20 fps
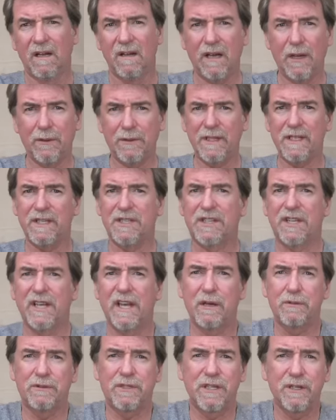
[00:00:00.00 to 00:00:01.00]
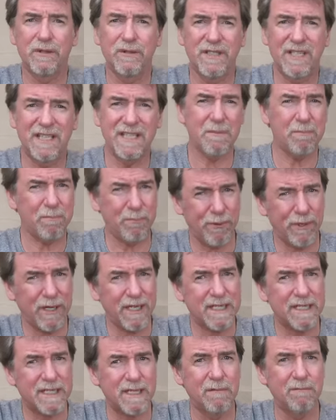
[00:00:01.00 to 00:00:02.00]
Loading the CO2s is a
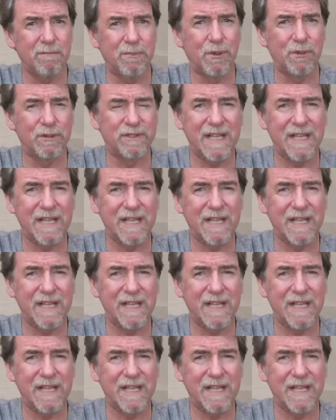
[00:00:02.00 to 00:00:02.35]
pretty simple